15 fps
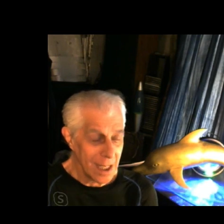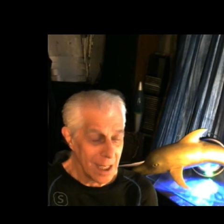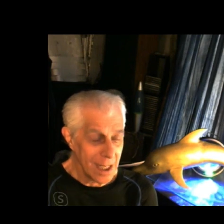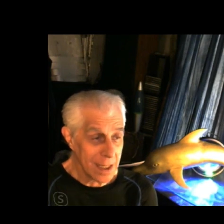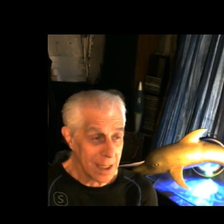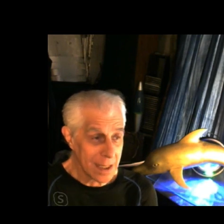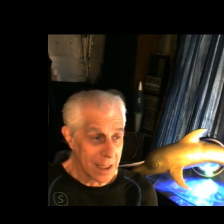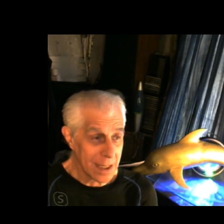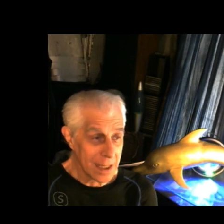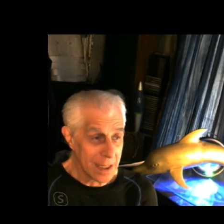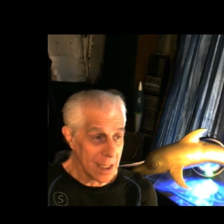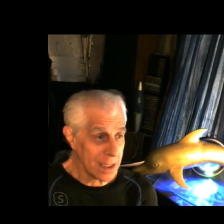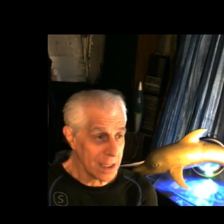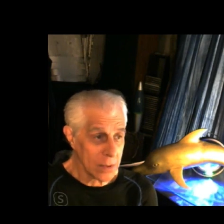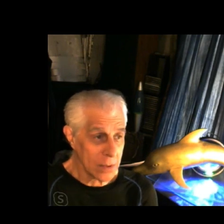And
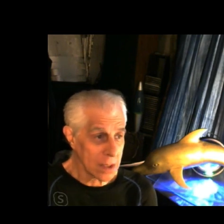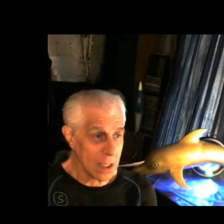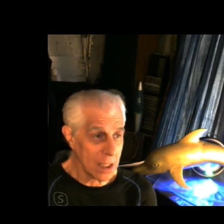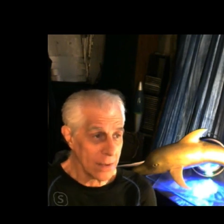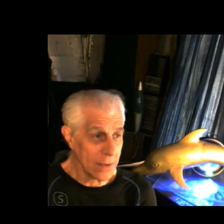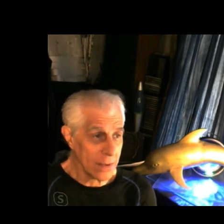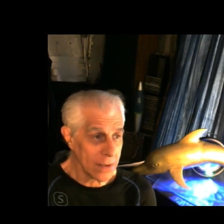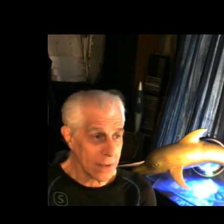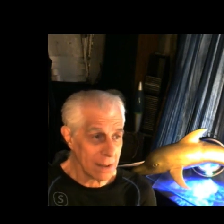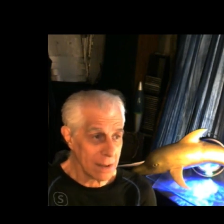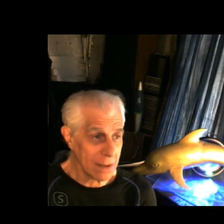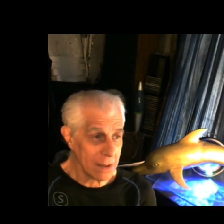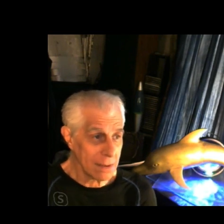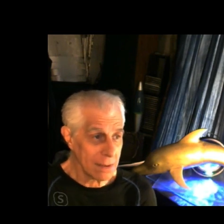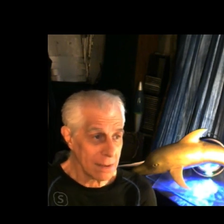Kennedy was left
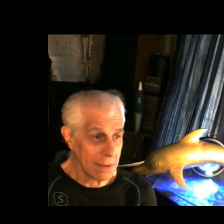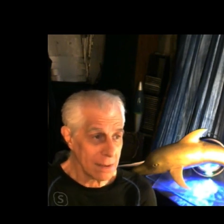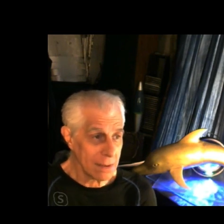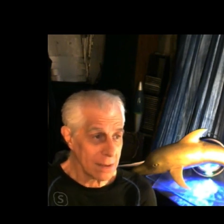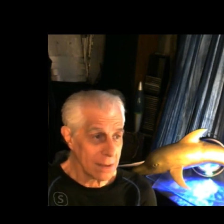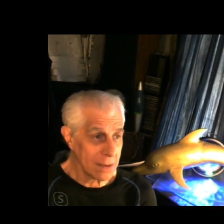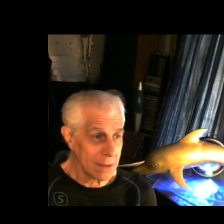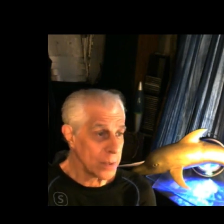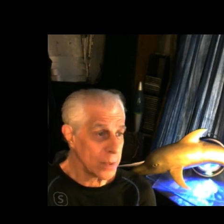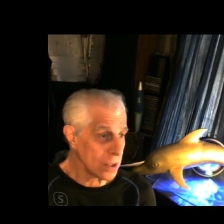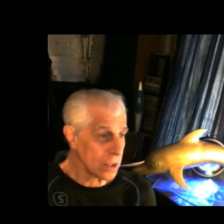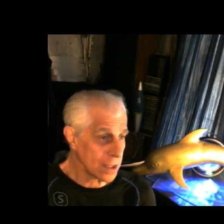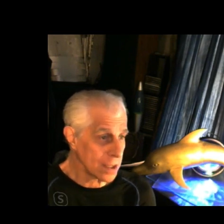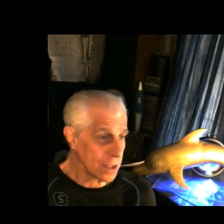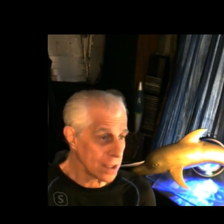
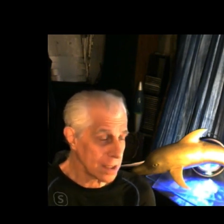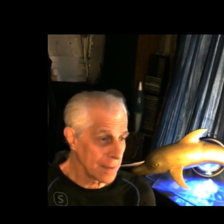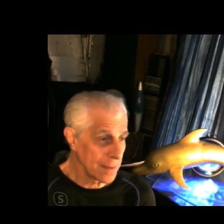speechless.